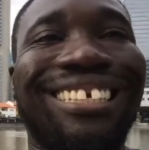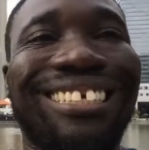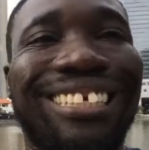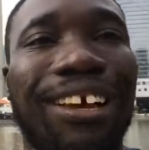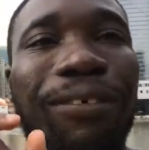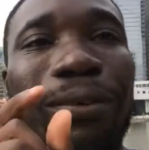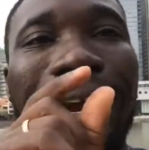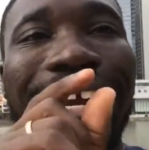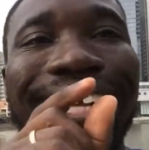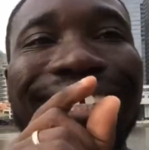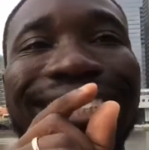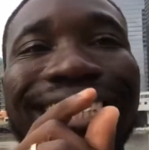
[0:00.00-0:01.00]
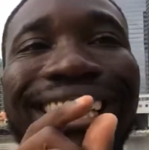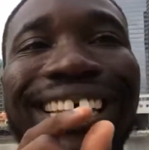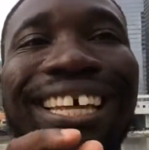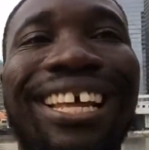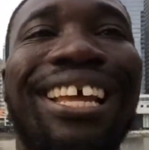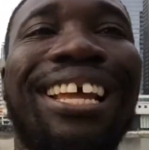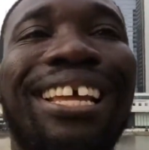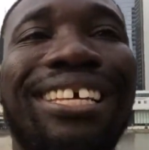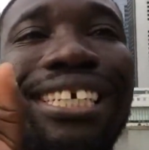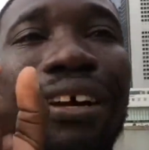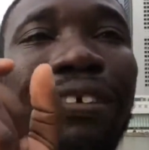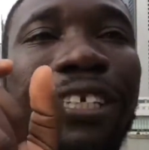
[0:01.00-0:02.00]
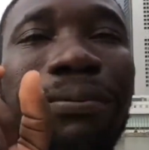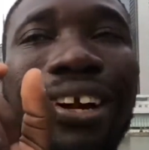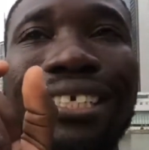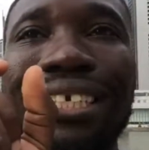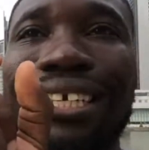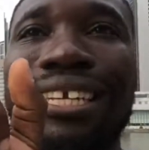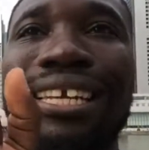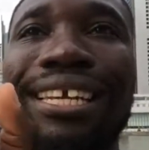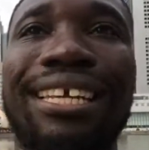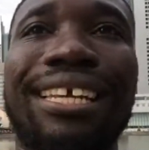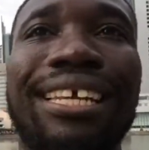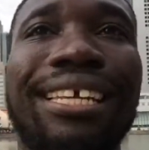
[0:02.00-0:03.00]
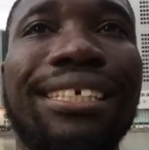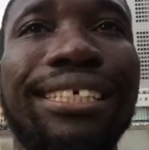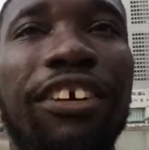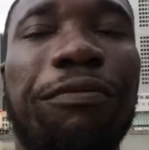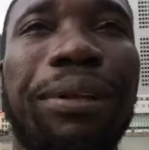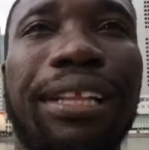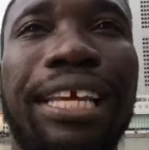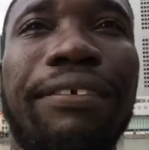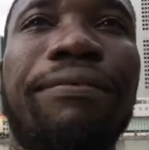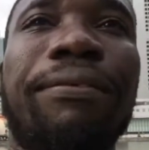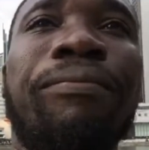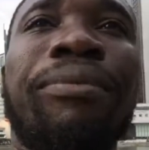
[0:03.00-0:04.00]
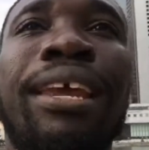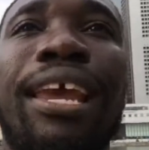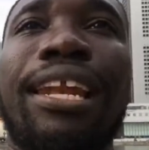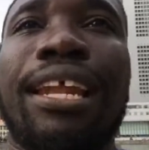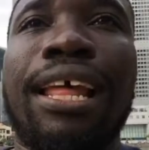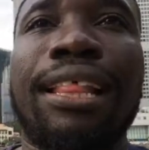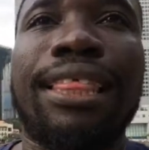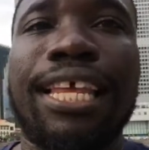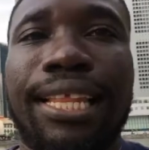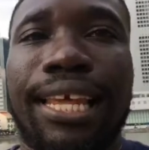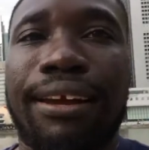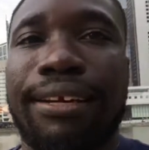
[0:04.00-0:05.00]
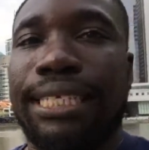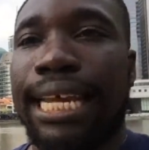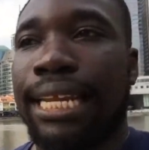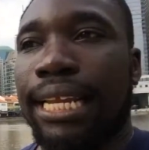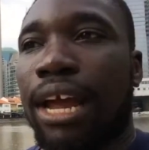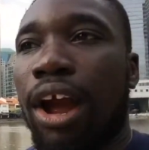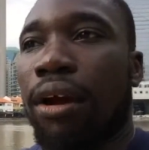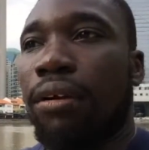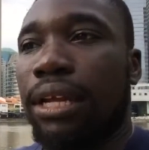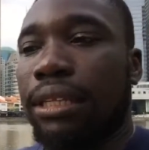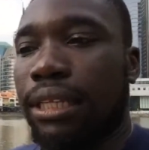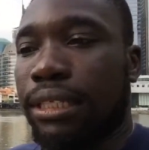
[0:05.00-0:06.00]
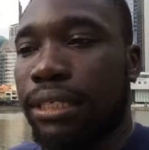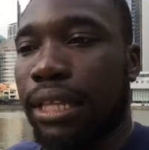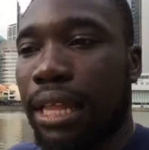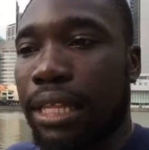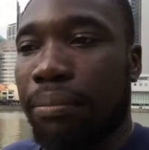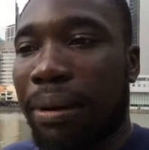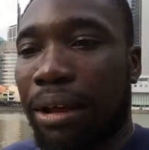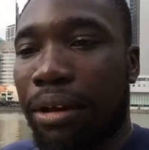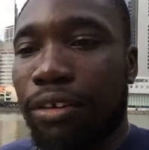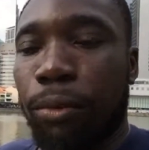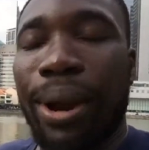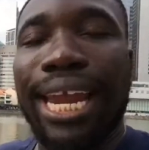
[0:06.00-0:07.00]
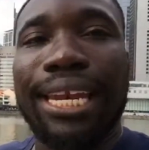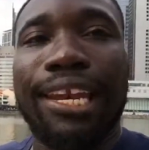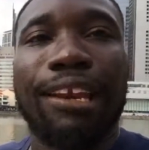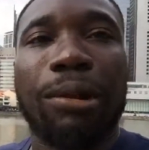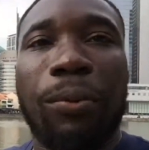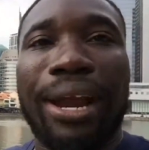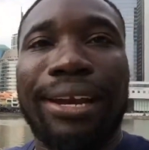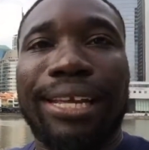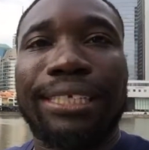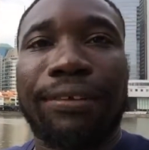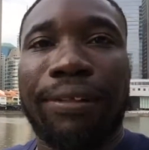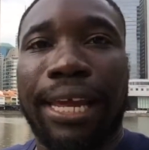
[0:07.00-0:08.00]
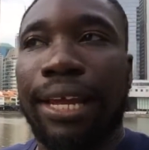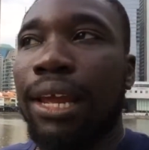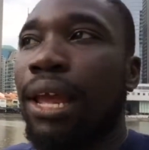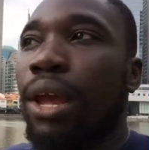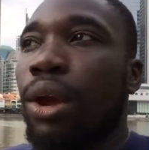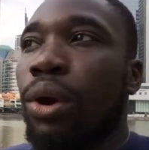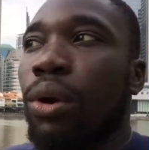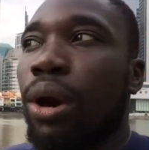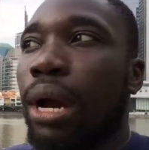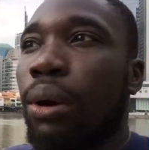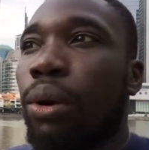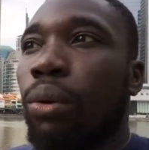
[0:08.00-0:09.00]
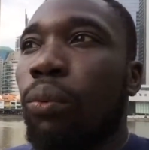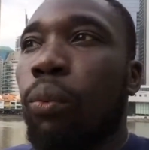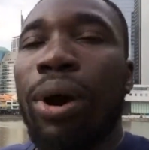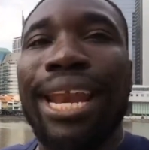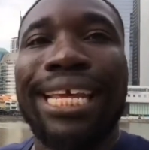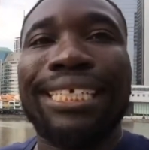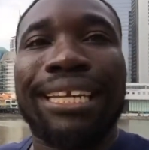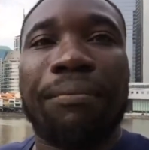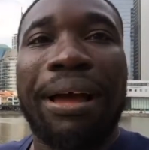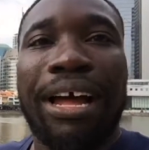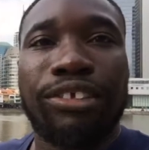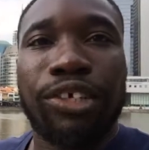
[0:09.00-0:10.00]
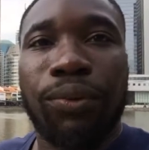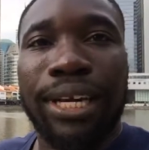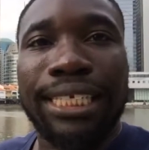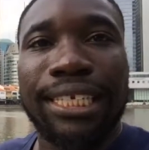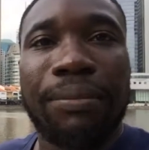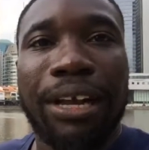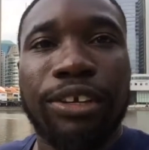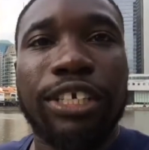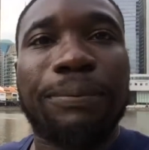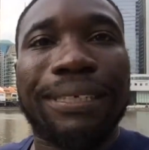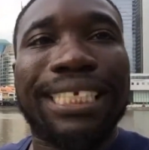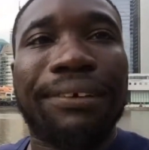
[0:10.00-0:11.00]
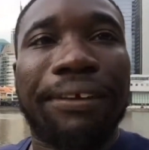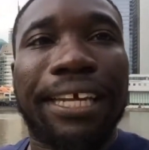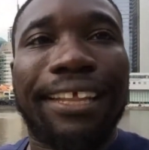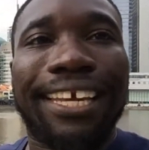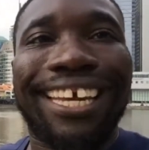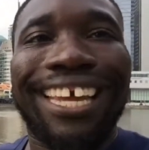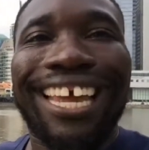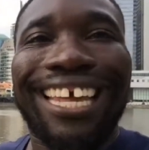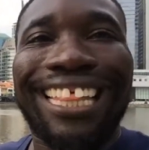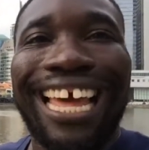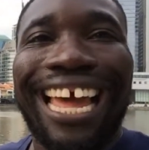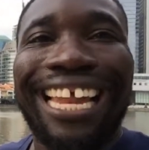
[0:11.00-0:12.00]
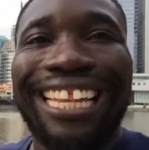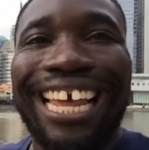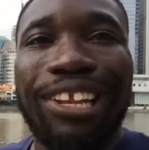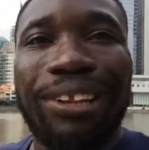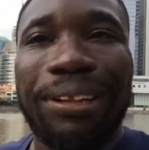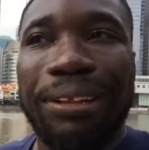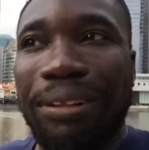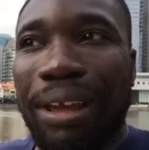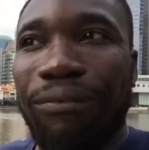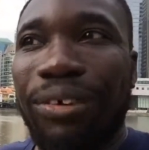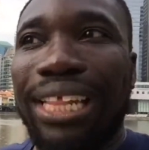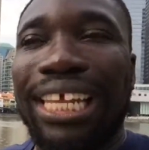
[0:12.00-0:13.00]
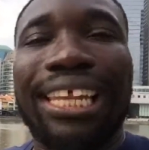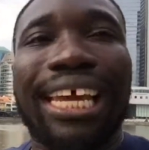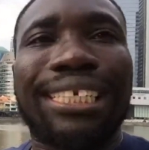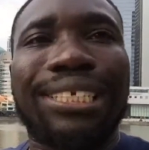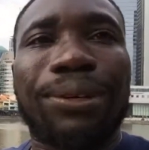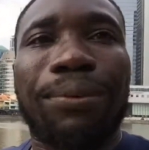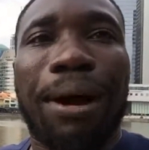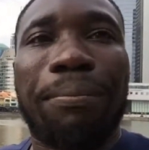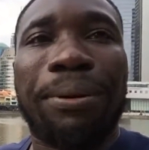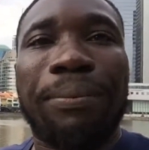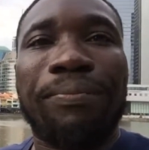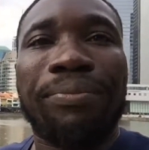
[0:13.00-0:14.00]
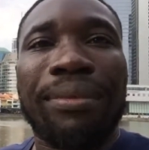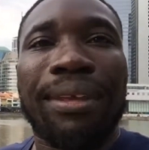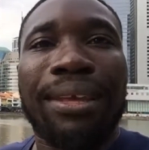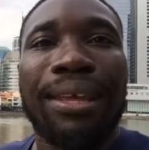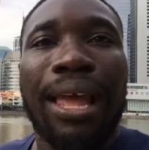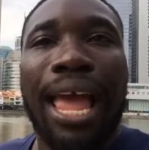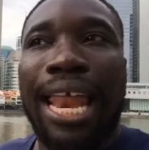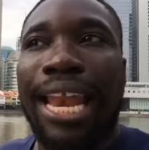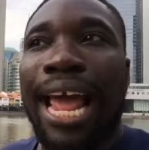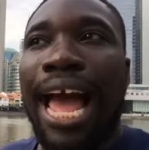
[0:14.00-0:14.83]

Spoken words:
self-awareness, self-expression, self-belief. And the thing there is that it's about awakening an awareness of, like, what is it about you? What is it about you specifically that really lights you up? And then